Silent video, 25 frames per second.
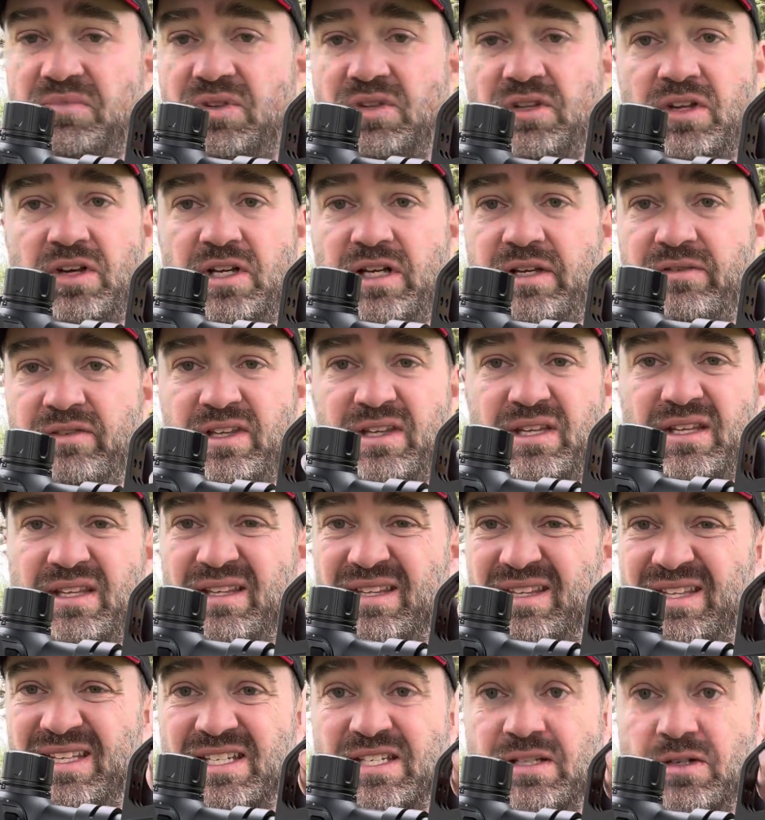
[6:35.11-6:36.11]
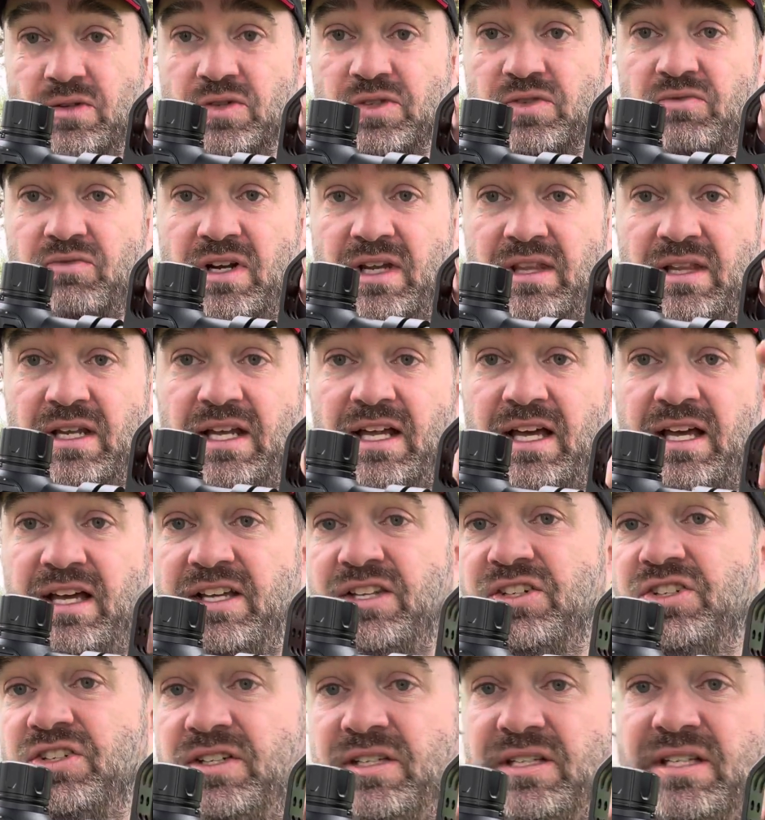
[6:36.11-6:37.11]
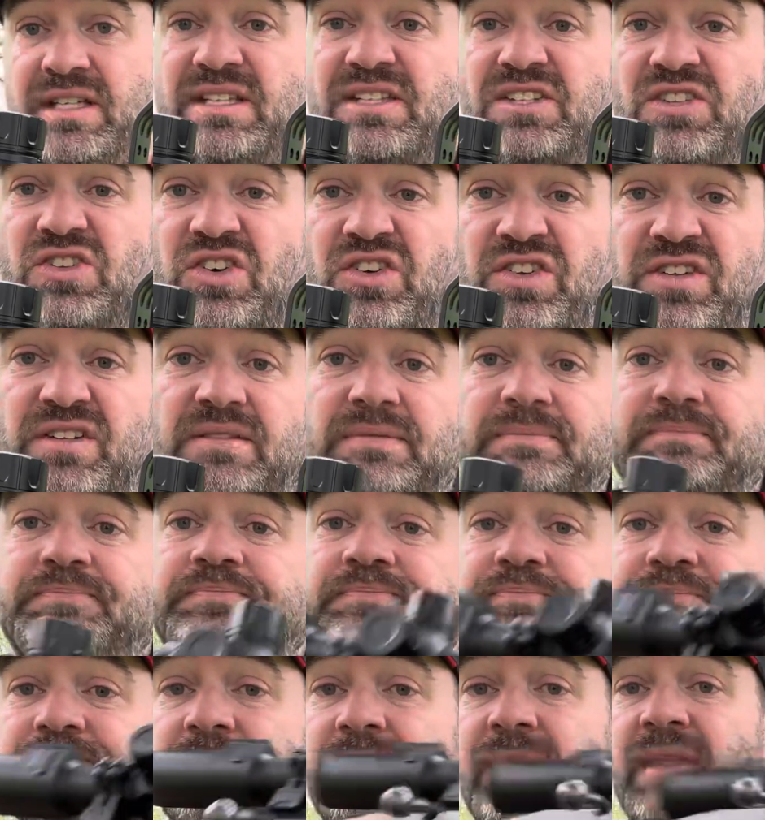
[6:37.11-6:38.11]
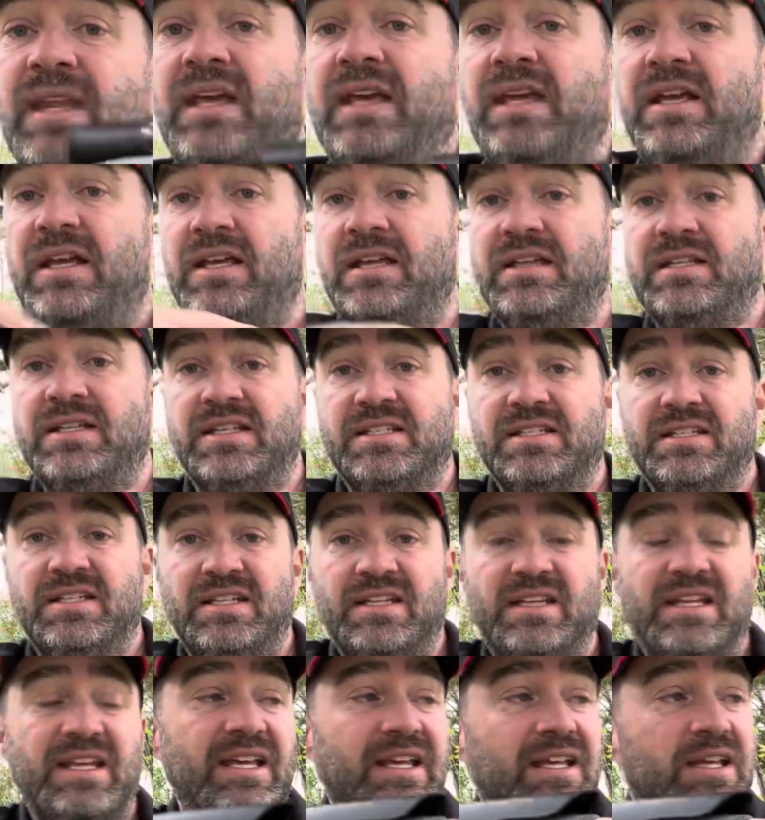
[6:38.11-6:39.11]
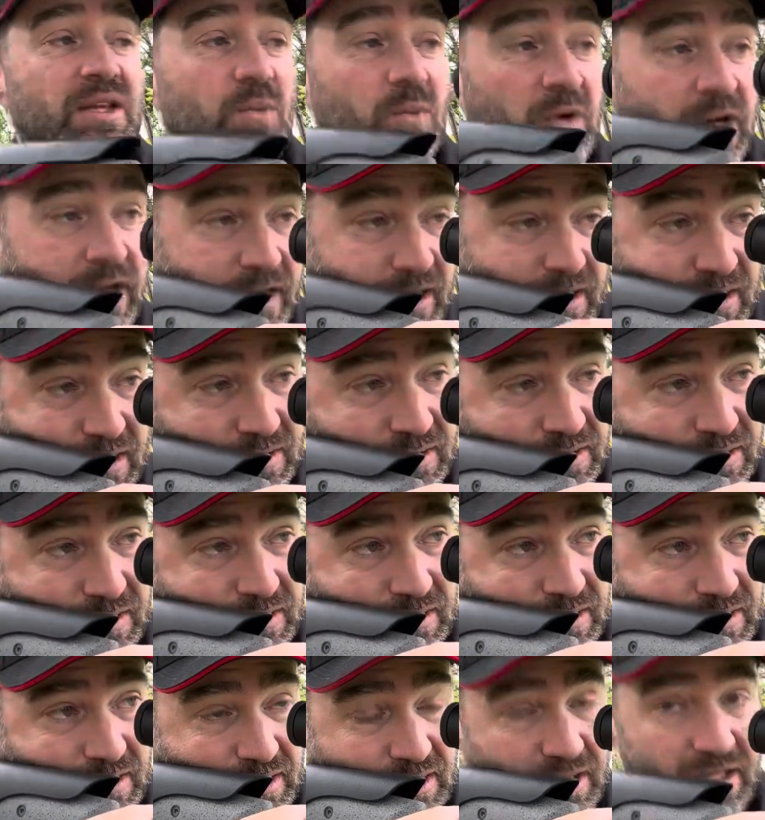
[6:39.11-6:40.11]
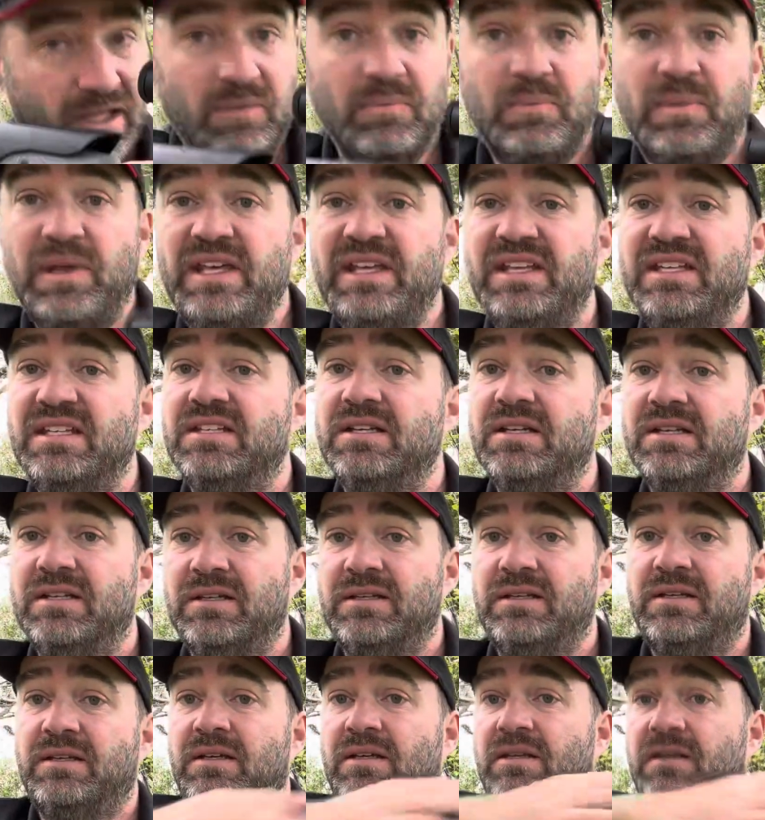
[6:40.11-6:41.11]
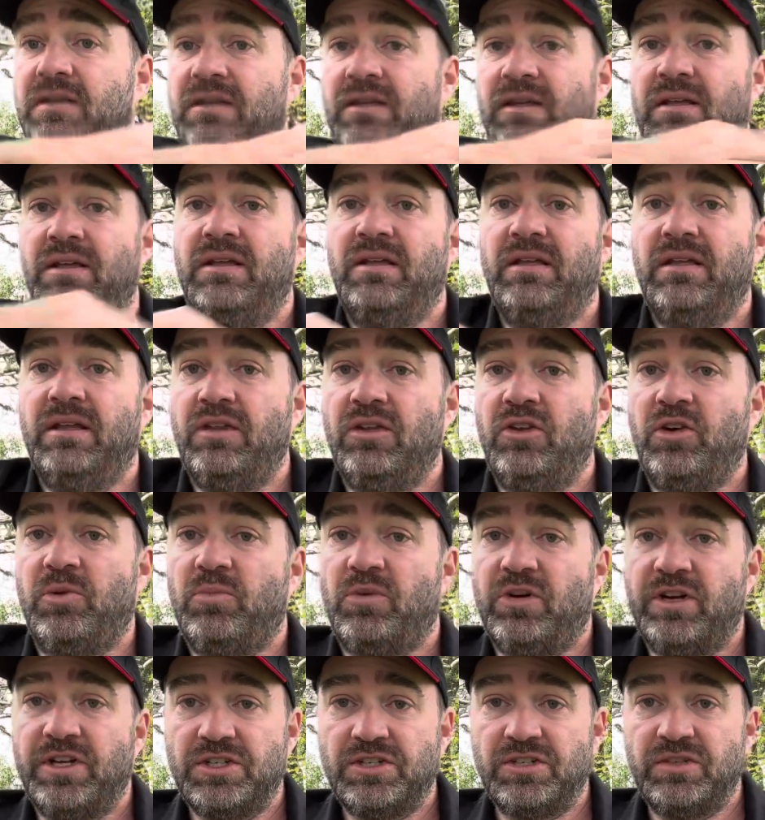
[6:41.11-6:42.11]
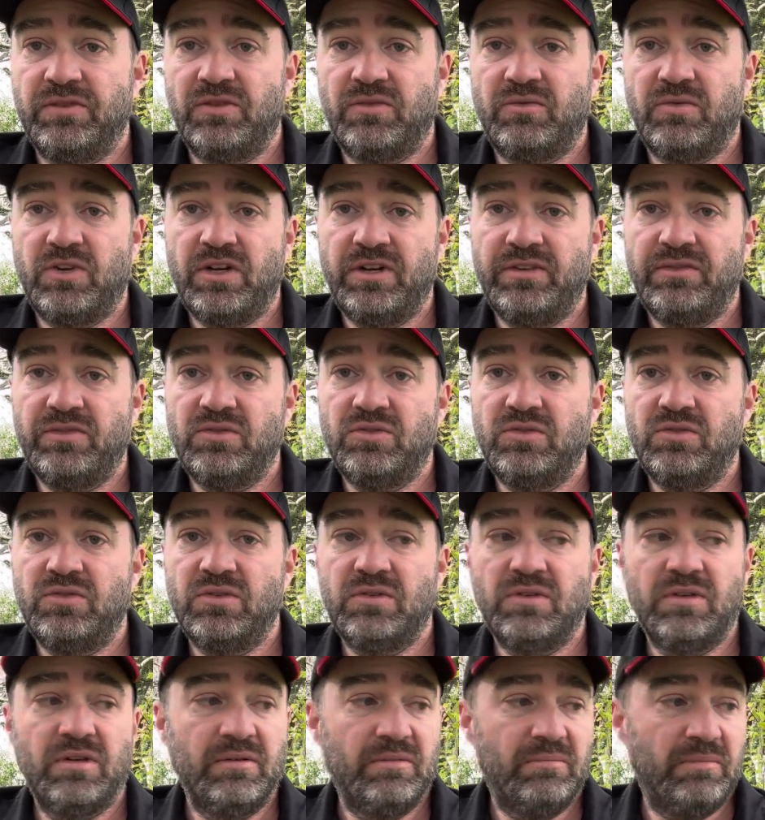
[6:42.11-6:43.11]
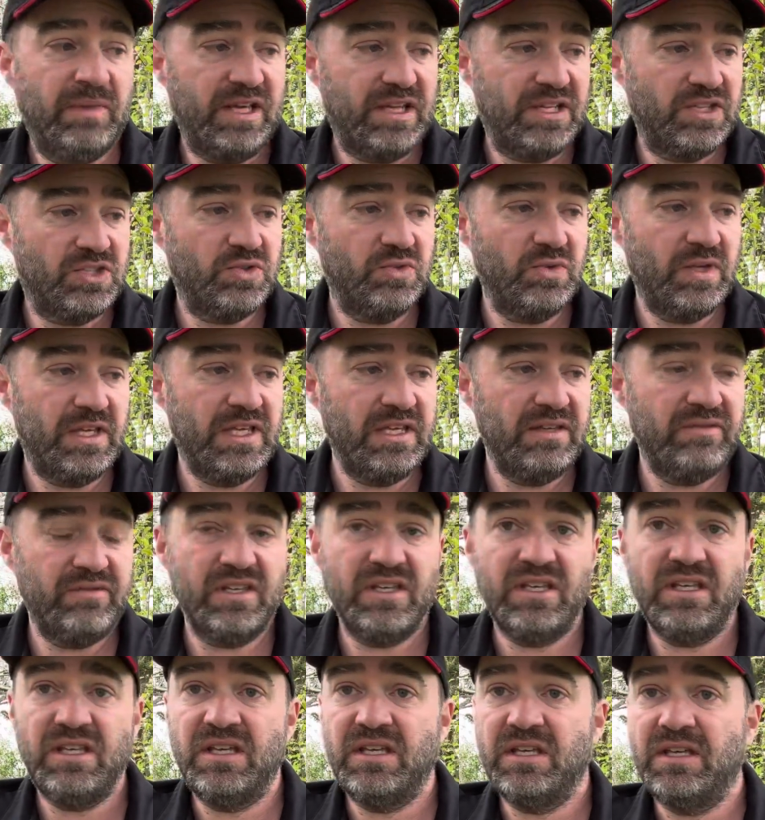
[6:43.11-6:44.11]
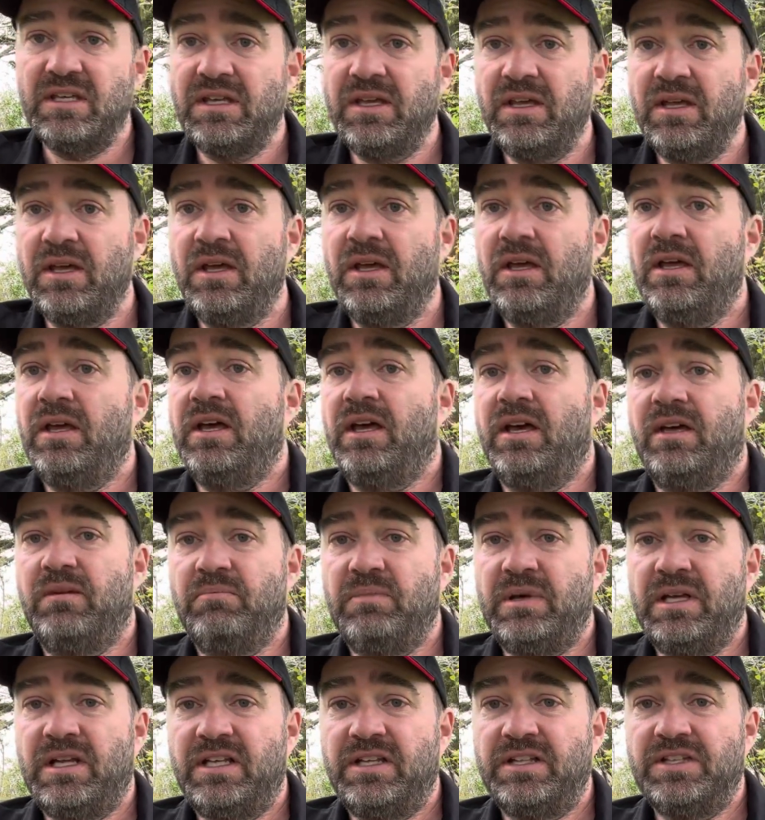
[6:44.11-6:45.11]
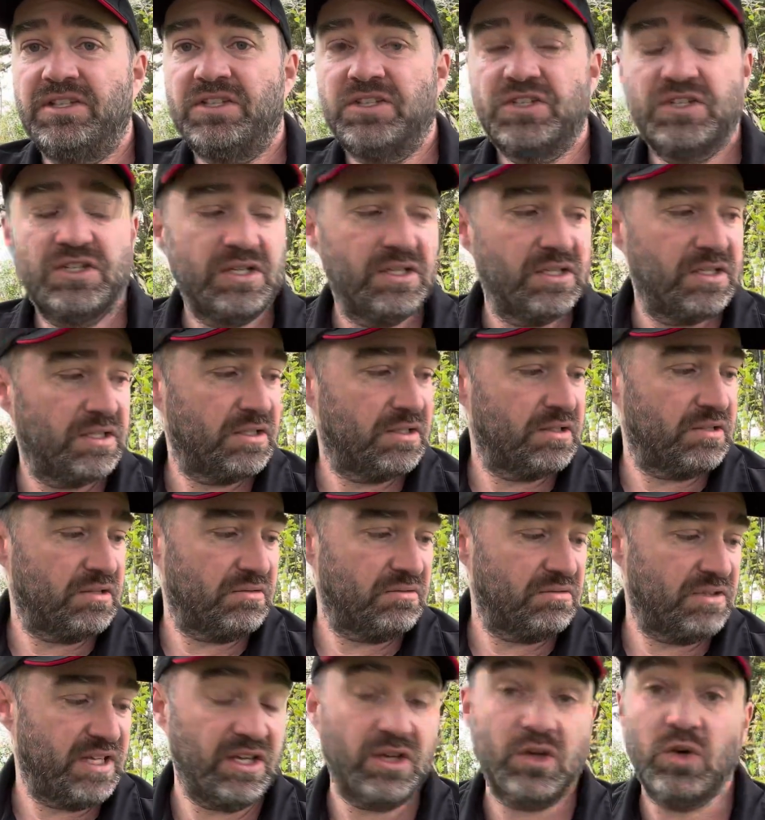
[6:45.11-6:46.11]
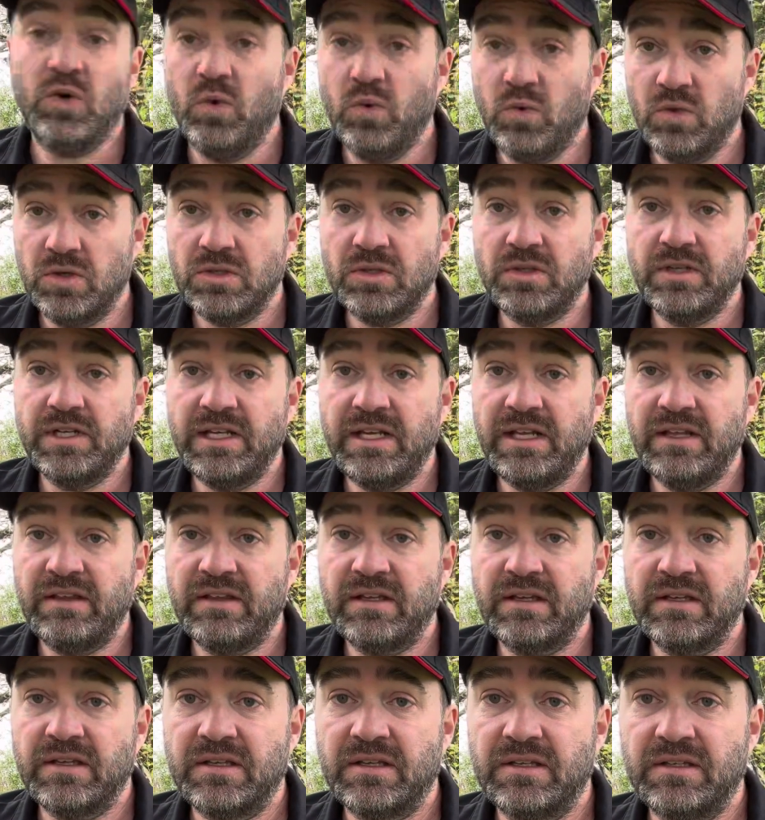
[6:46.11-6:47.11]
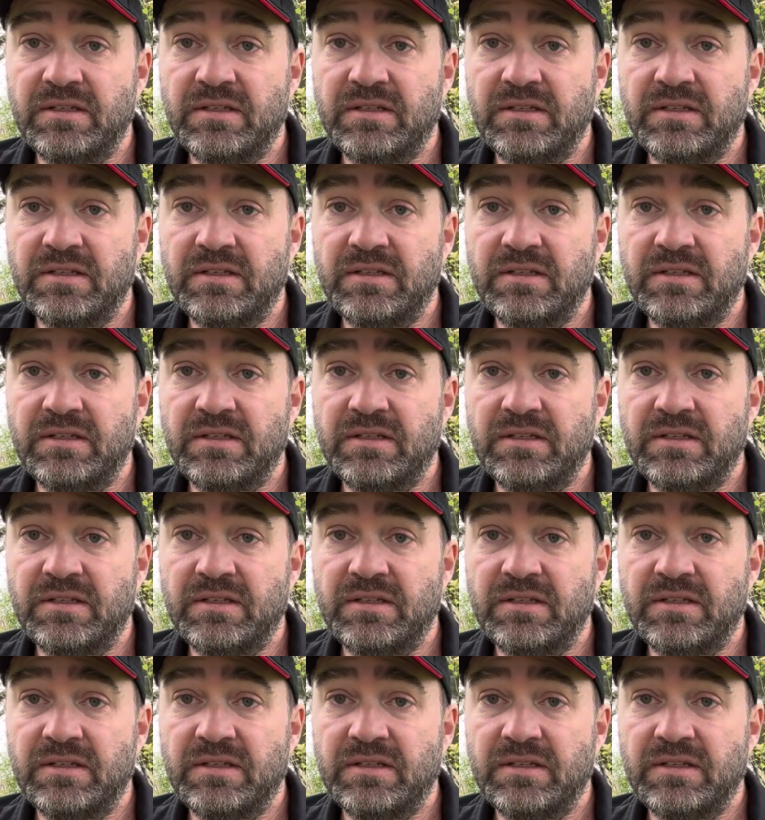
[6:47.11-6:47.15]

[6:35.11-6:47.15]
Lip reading: Don't ever think that this looks rather large, it's not. It doesn't in any way impede the operation of the rifle, make it too heavy, unbalanced, get caught on anything.